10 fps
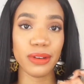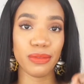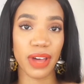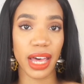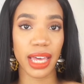
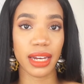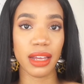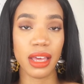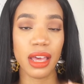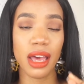fine
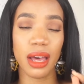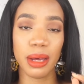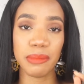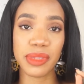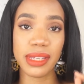
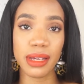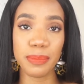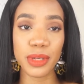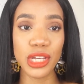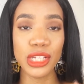tip.
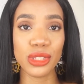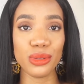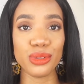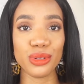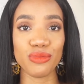So
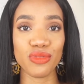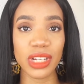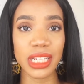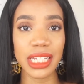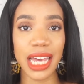you can
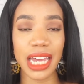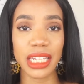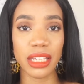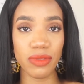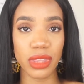really kind
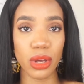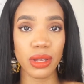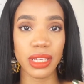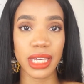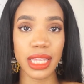of
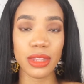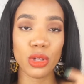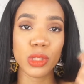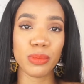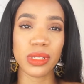get
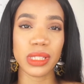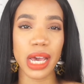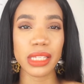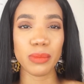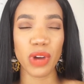those
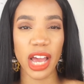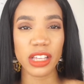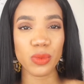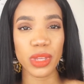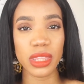precise
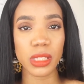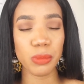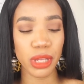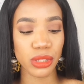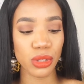brows with this
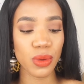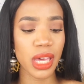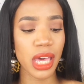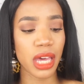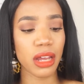pencil.
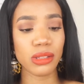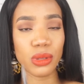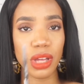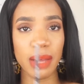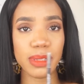It also
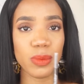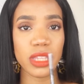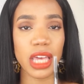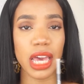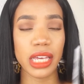comes
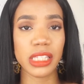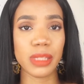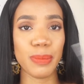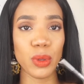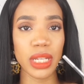with a
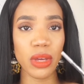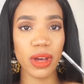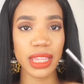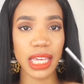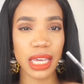spoolie
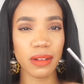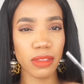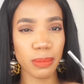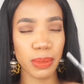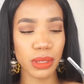on the end of
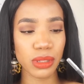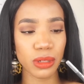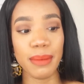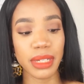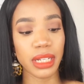the
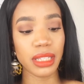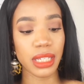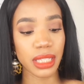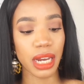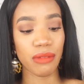pencil. Another
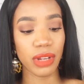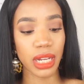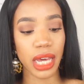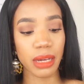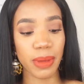thing that I really
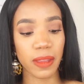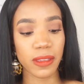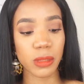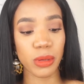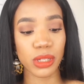like about
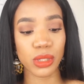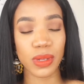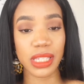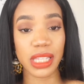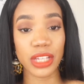this pencil
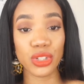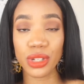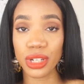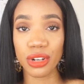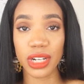is that you
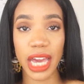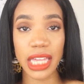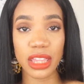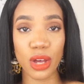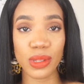can
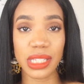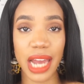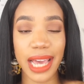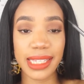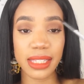create those
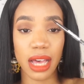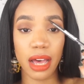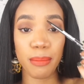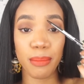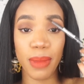nice
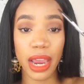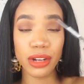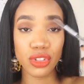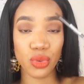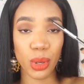
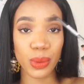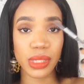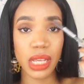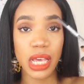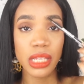hair
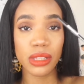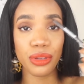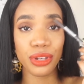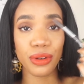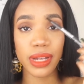strokes. So
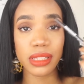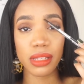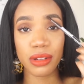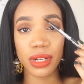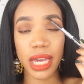you can
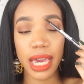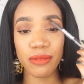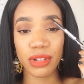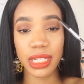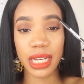
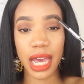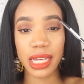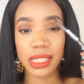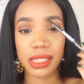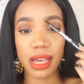create really
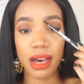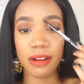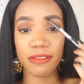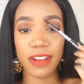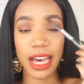nice
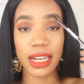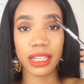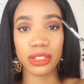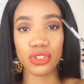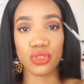fine
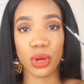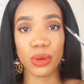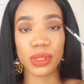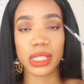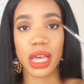hair
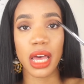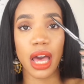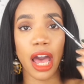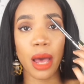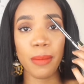strokes
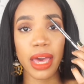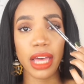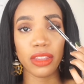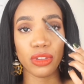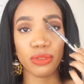
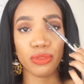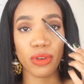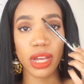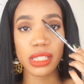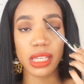at the
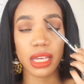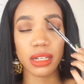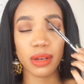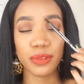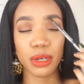front
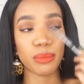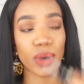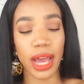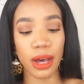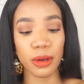end of your
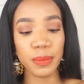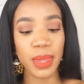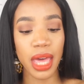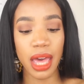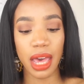brow.
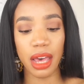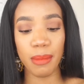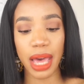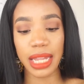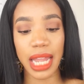
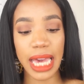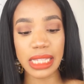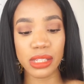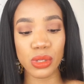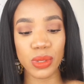I
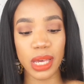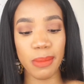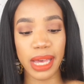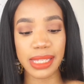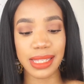like to get
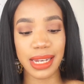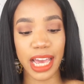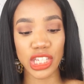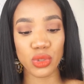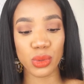mine in
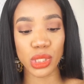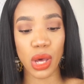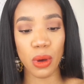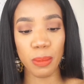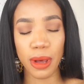Natural
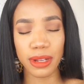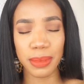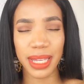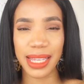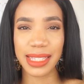Taupe only
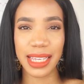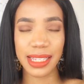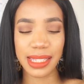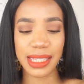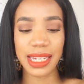because
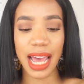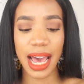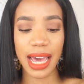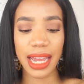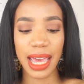it's not